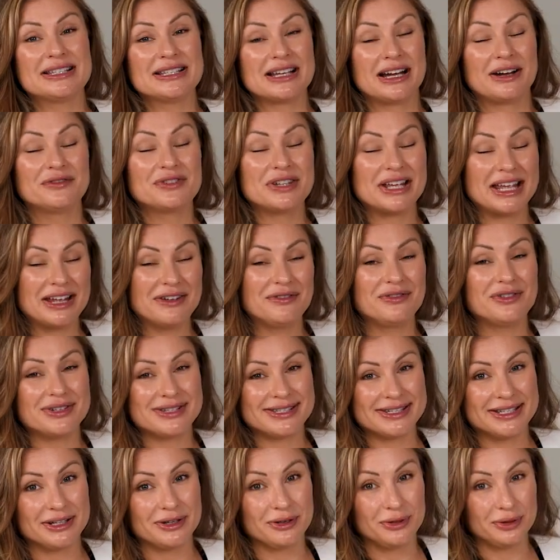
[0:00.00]
it after every
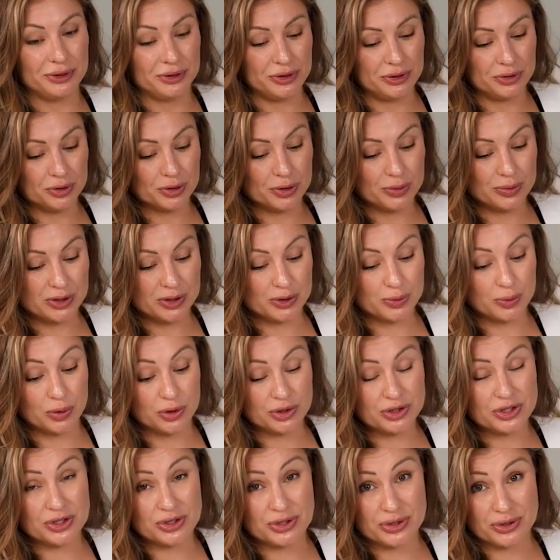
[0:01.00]
single use with
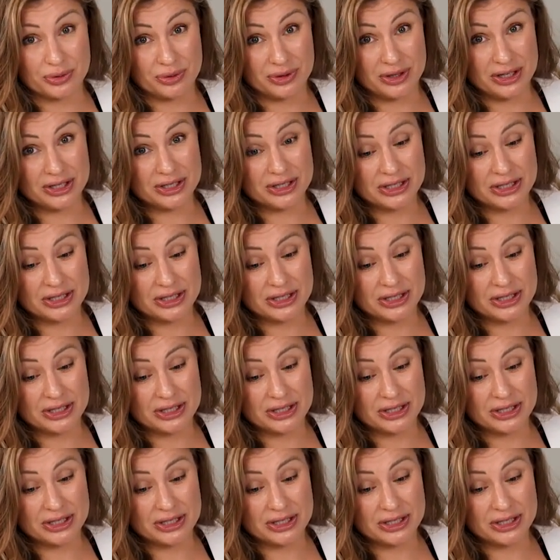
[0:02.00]
water, so there